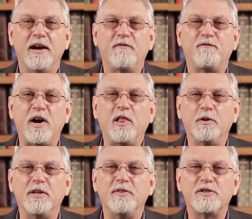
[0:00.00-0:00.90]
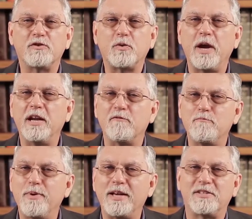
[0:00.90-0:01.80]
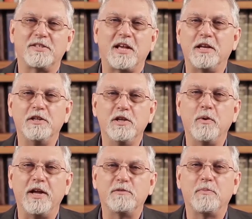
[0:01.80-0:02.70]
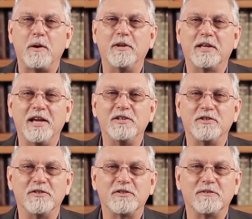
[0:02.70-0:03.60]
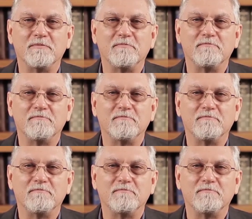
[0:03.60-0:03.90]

have followed in this train of best-selling New Age publications.